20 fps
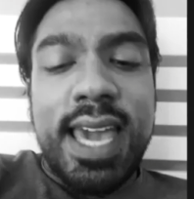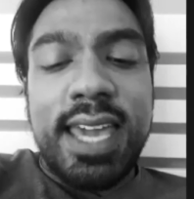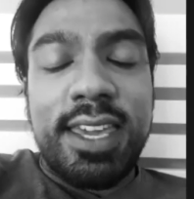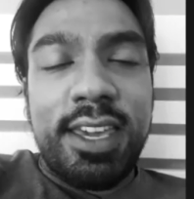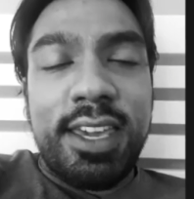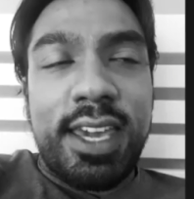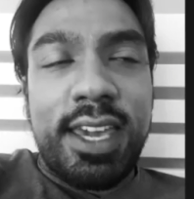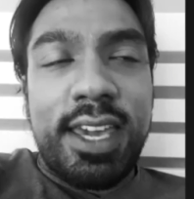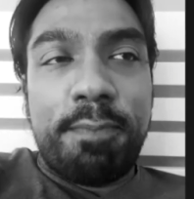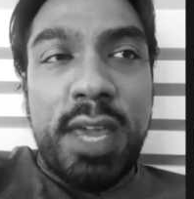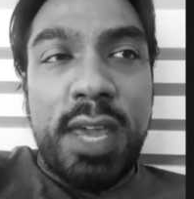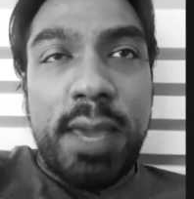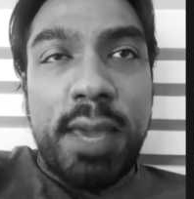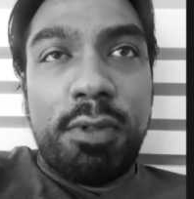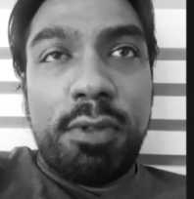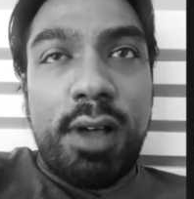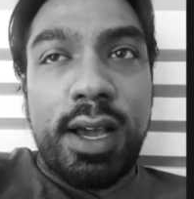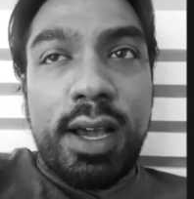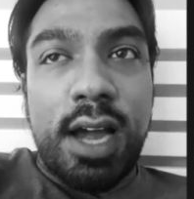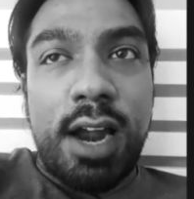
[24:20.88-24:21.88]
you get people
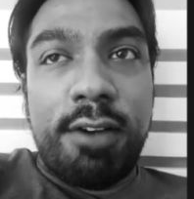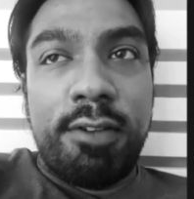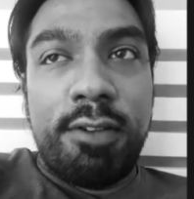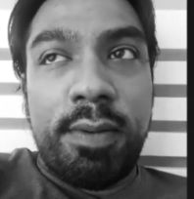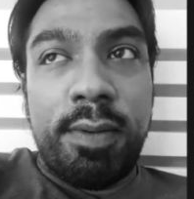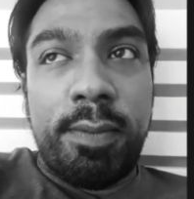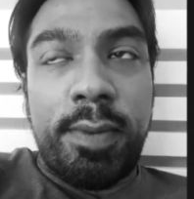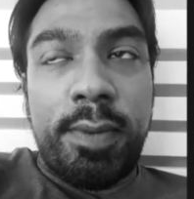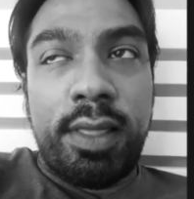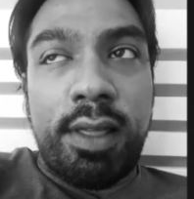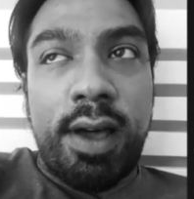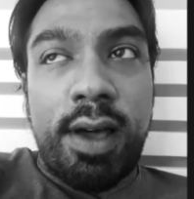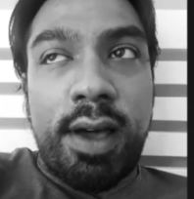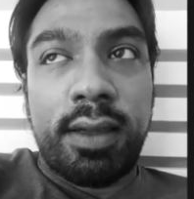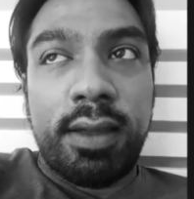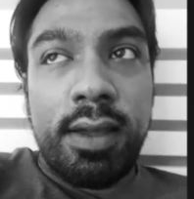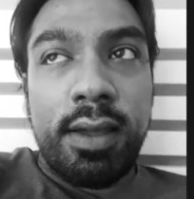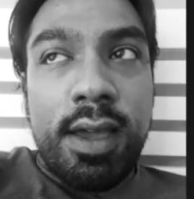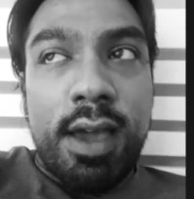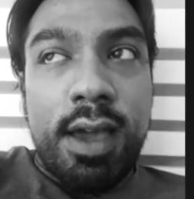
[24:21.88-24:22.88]
like, I remember like
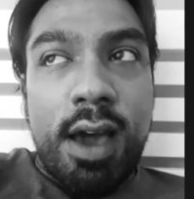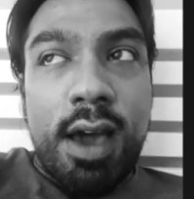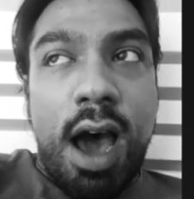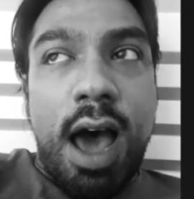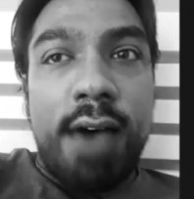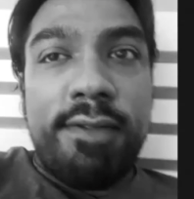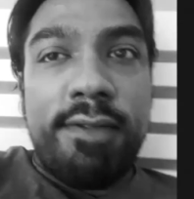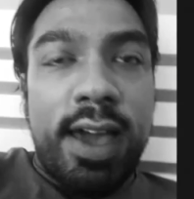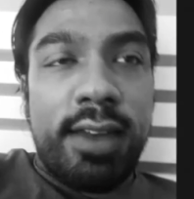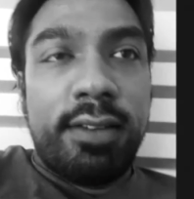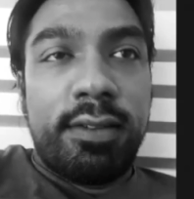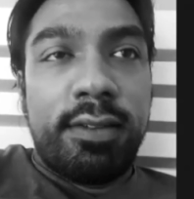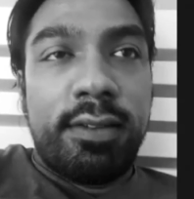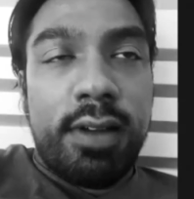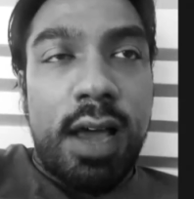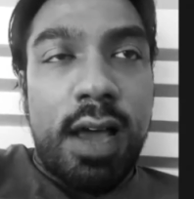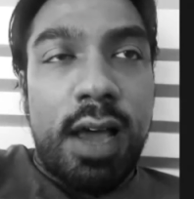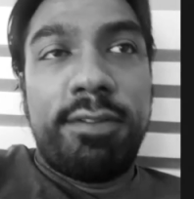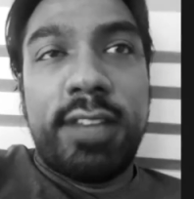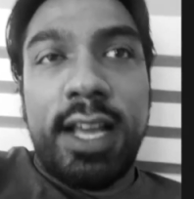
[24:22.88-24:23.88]
I've
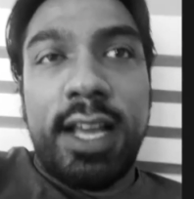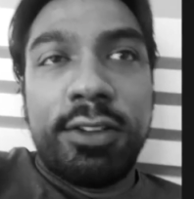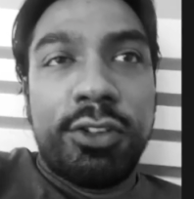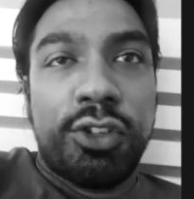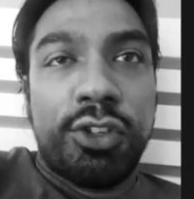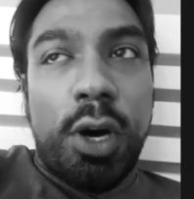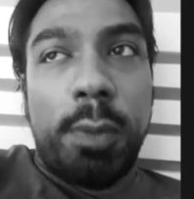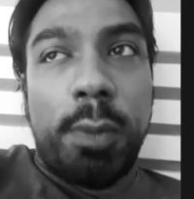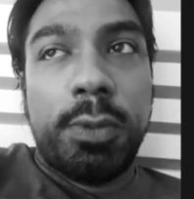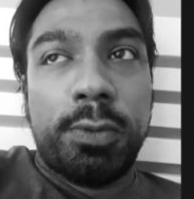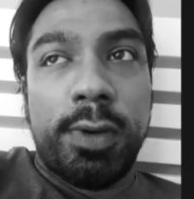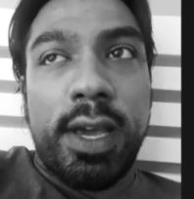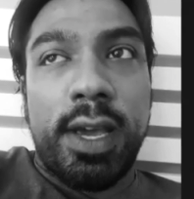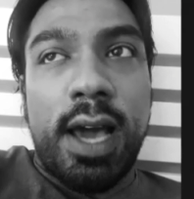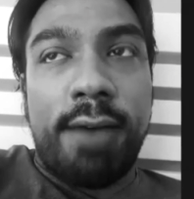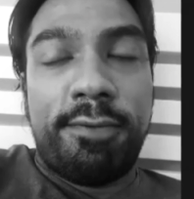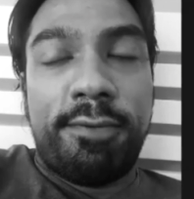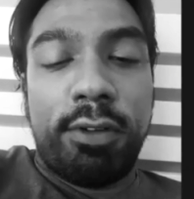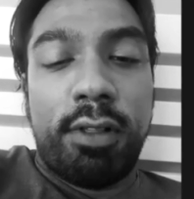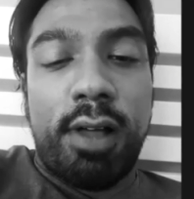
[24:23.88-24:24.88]
done jobs where I
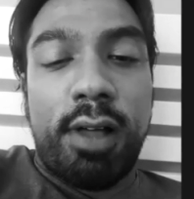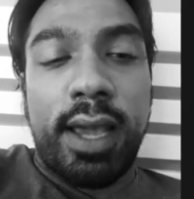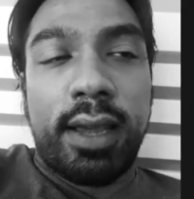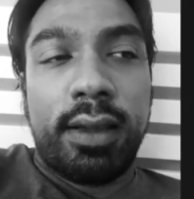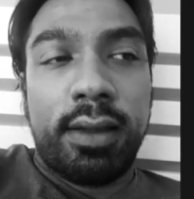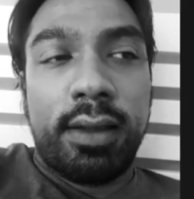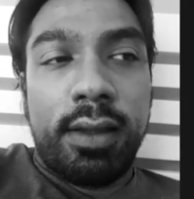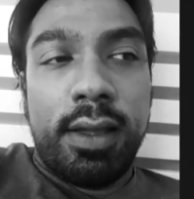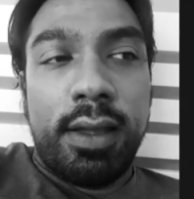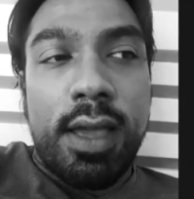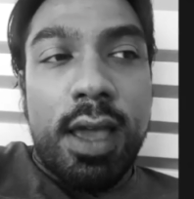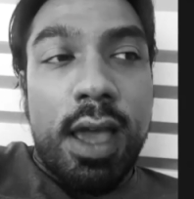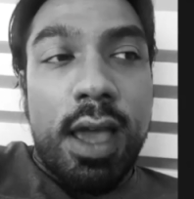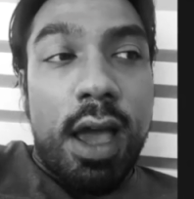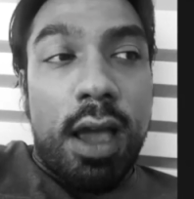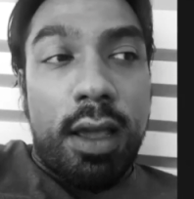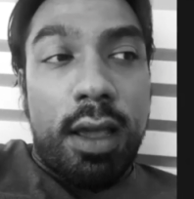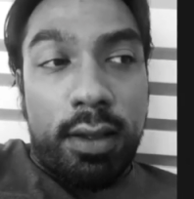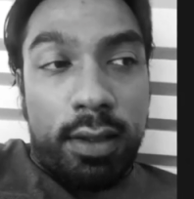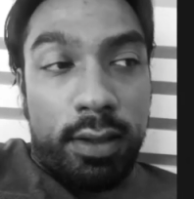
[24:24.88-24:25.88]
feel like
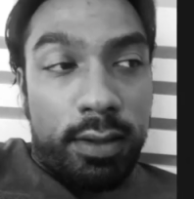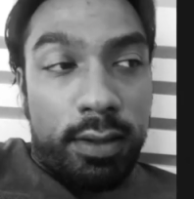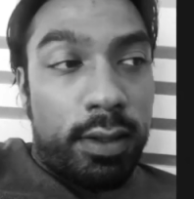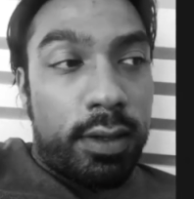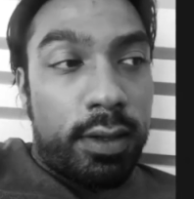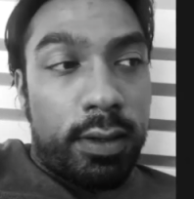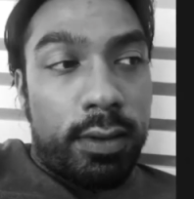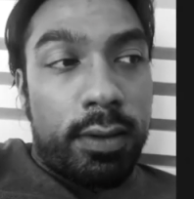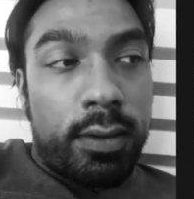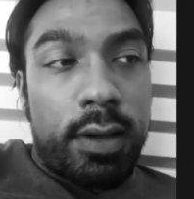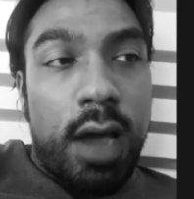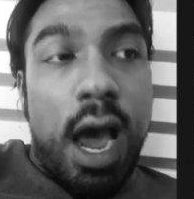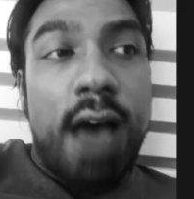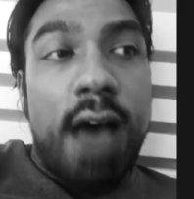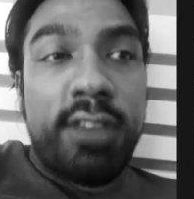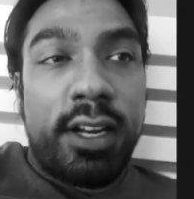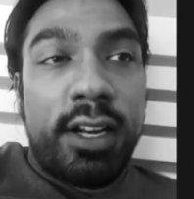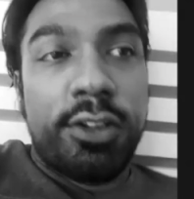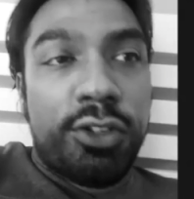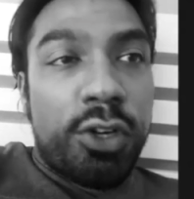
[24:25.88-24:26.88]
I've
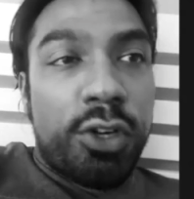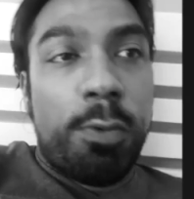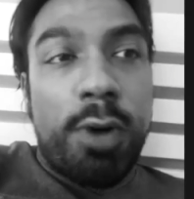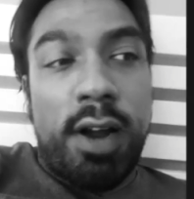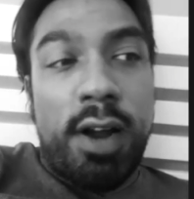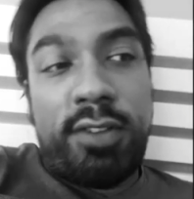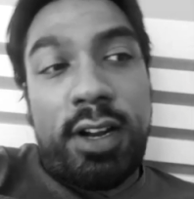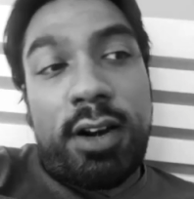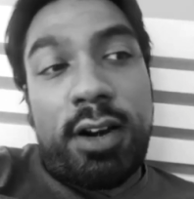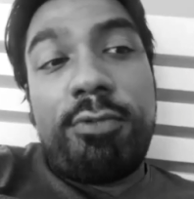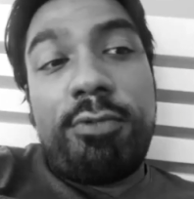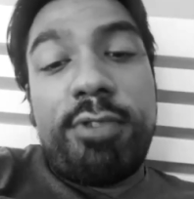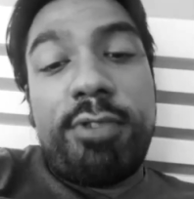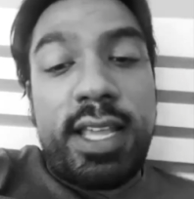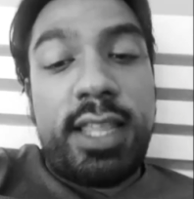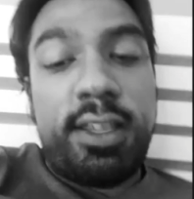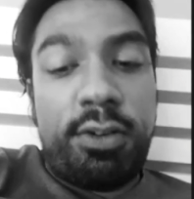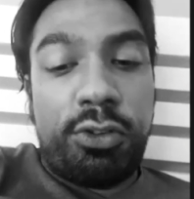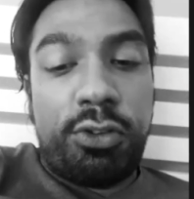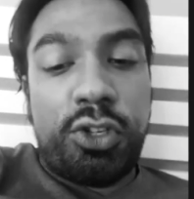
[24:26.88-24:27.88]
done a job where I've done a
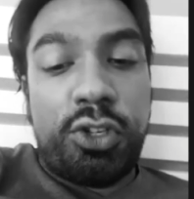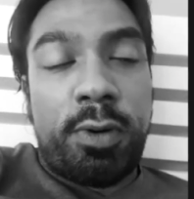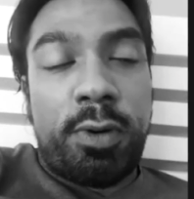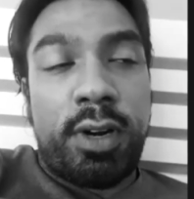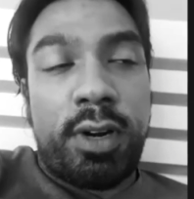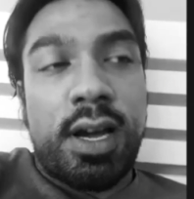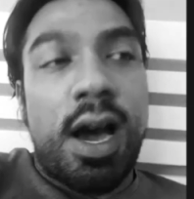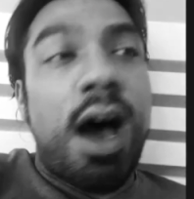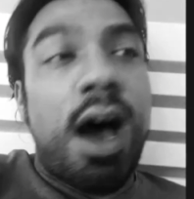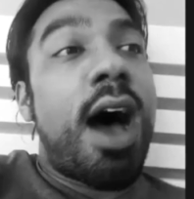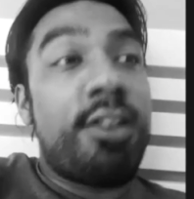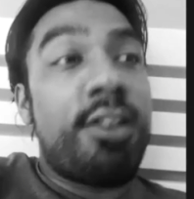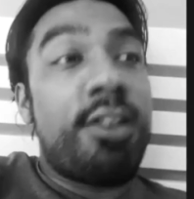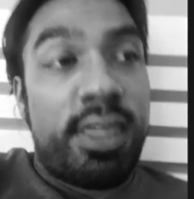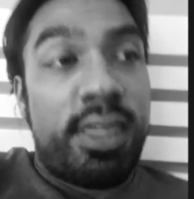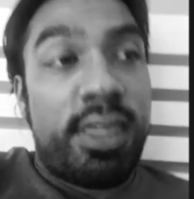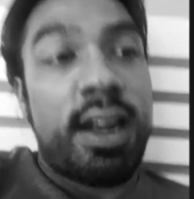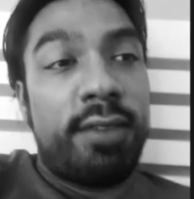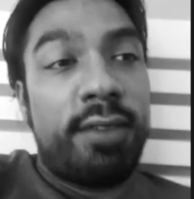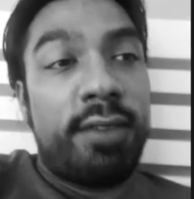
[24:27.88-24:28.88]
really good job on a car. I know
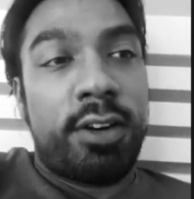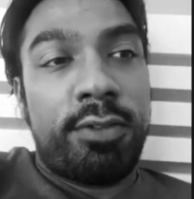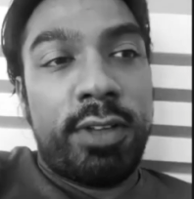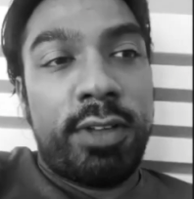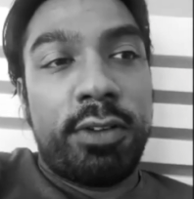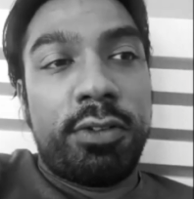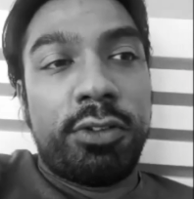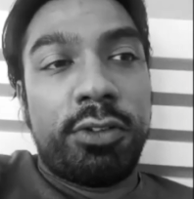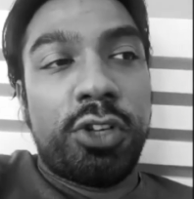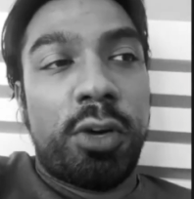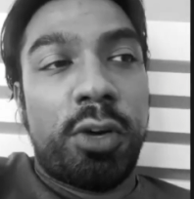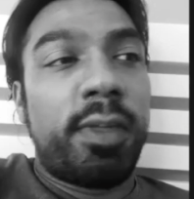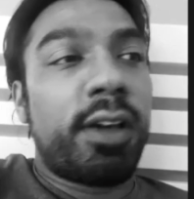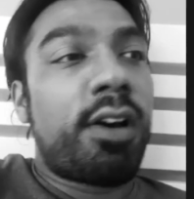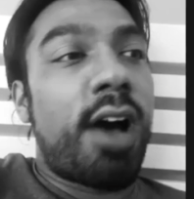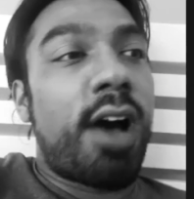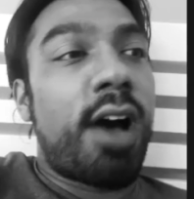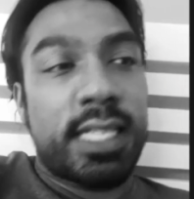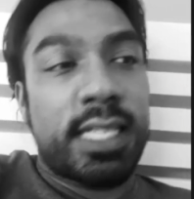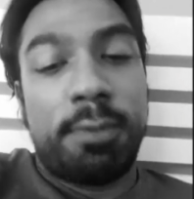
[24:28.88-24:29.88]
that I've done a really good job. The
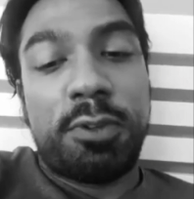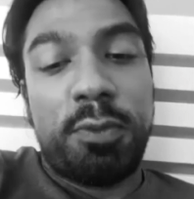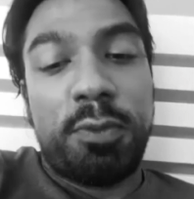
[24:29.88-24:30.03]
guy's come to